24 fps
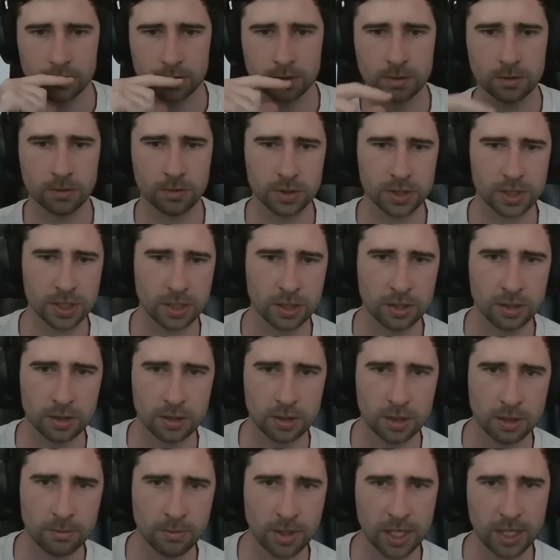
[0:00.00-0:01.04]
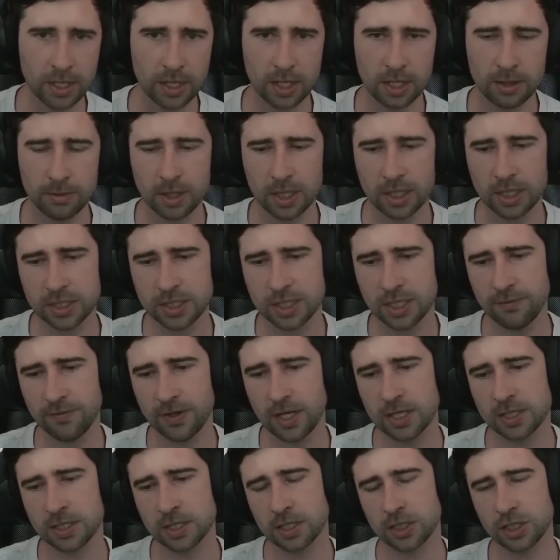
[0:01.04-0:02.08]
We'll see. He might have... Let's see if he
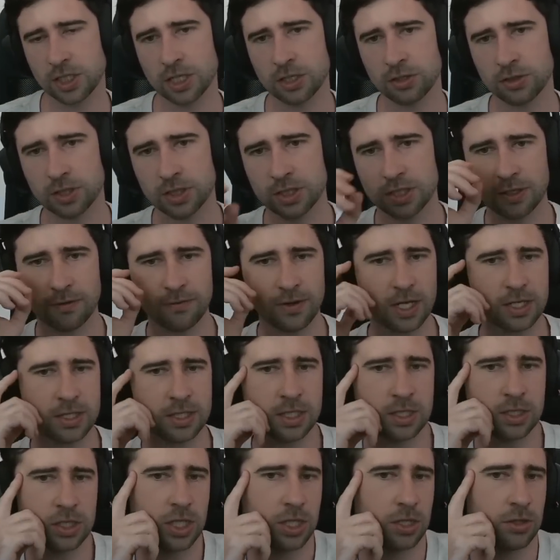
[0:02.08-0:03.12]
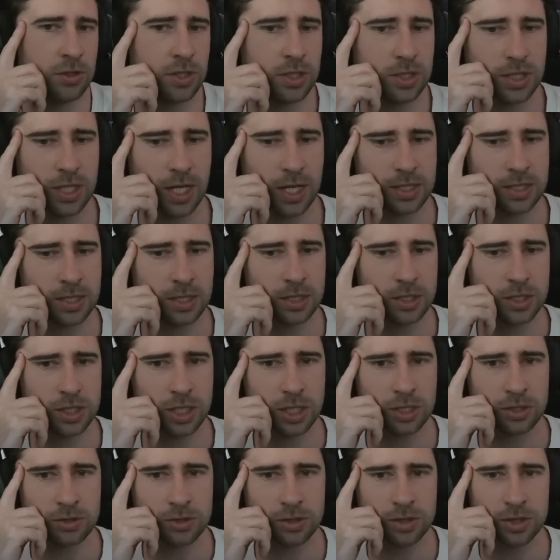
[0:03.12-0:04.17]
has an Enchantress. If he has an Enchantress, has an
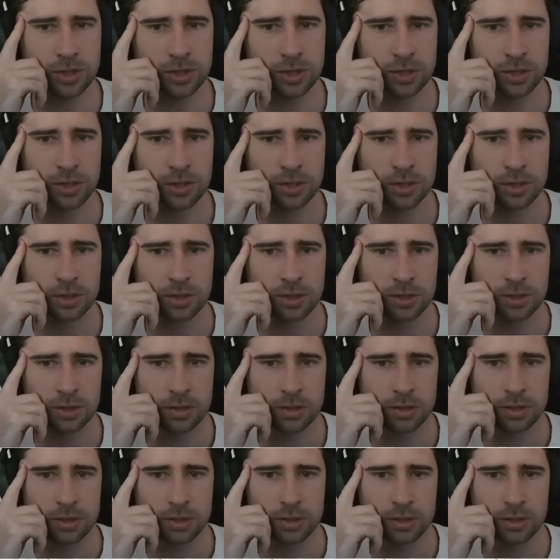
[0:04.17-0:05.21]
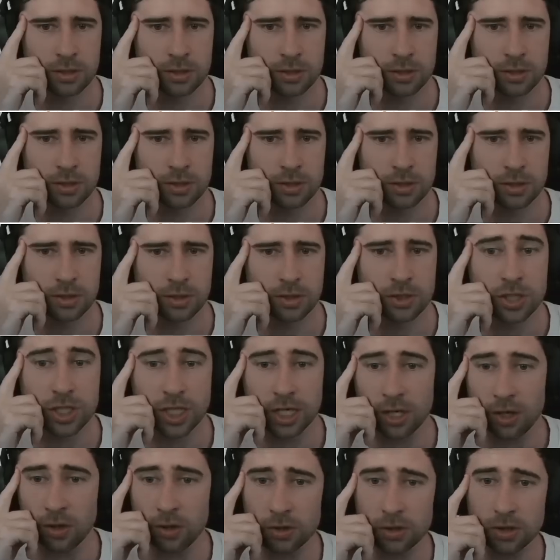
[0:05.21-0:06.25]
Enchantress.
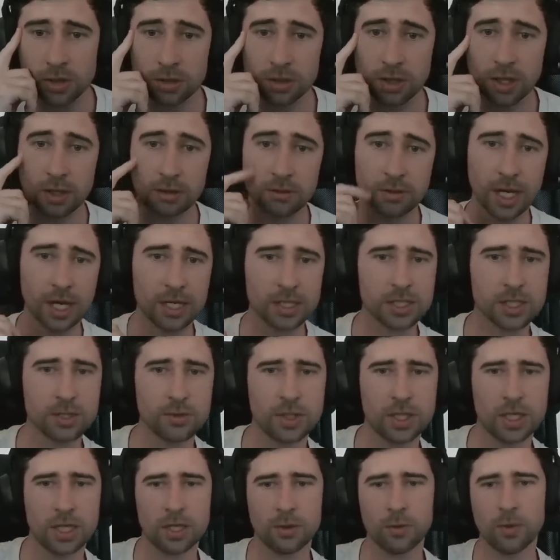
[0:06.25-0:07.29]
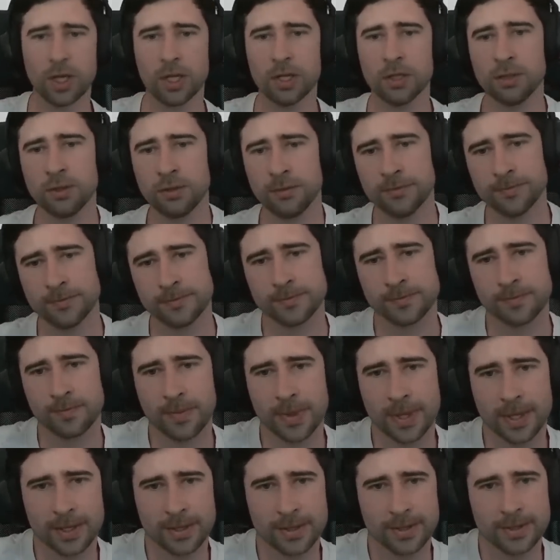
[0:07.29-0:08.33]
She-Hulk? Actually, we're going to win.
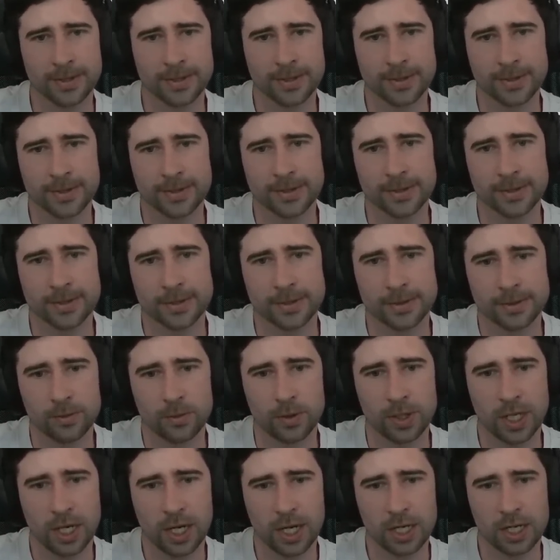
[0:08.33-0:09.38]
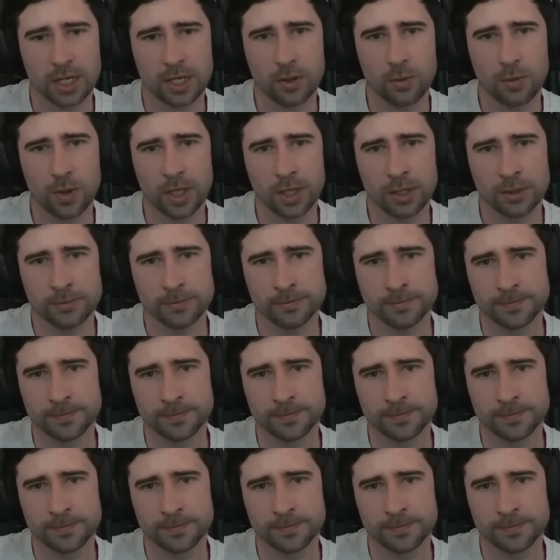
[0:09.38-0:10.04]
We are going to win.